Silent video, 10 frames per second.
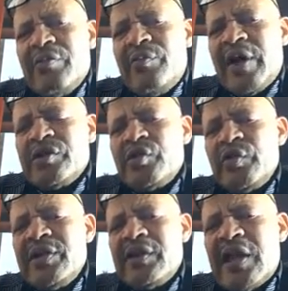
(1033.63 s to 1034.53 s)
by
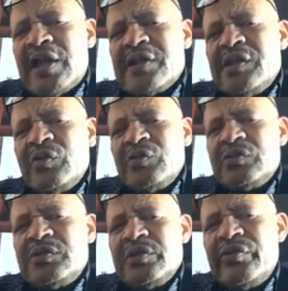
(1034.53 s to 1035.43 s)
doing that, they
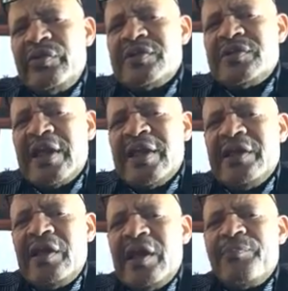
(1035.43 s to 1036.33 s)
would
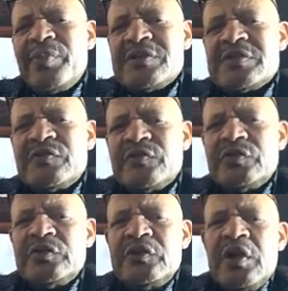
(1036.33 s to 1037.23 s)
retain a
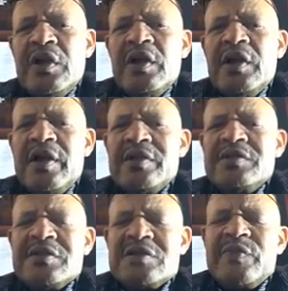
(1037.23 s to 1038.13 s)
peaceful
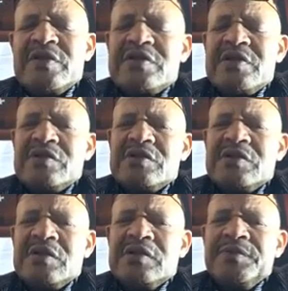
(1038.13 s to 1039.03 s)

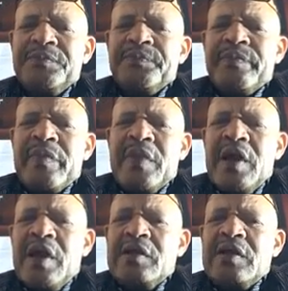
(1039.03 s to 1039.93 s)
dispensation.
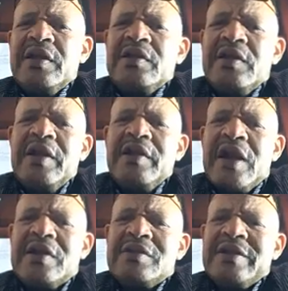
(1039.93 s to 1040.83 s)
And indeed,
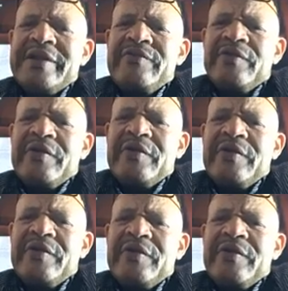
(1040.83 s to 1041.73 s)
I think for a
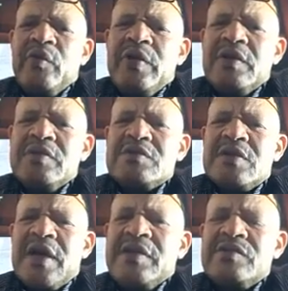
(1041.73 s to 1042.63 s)
while, we
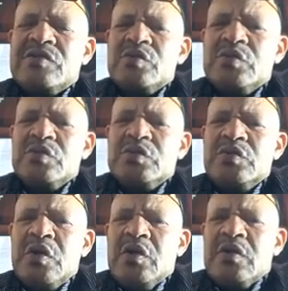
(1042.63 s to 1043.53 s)
decided to
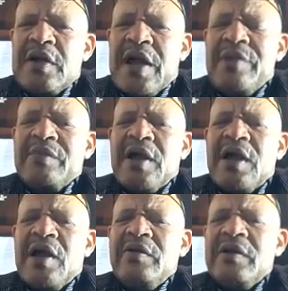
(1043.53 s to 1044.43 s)
calm
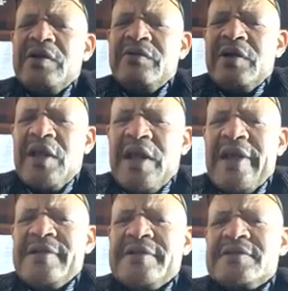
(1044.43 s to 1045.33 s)
down and
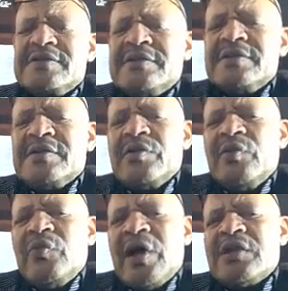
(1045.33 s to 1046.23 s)
relax
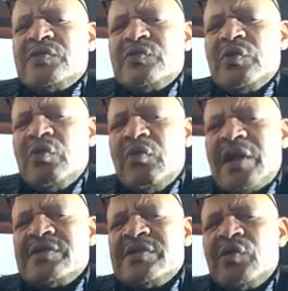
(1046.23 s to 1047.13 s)
whilst we were
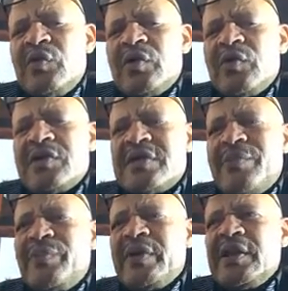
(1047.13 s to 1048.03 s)
watching what was
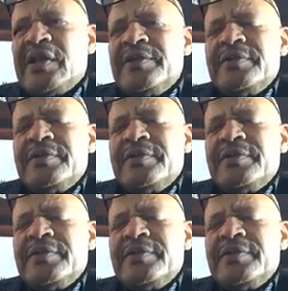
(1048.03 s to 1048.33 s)
happening.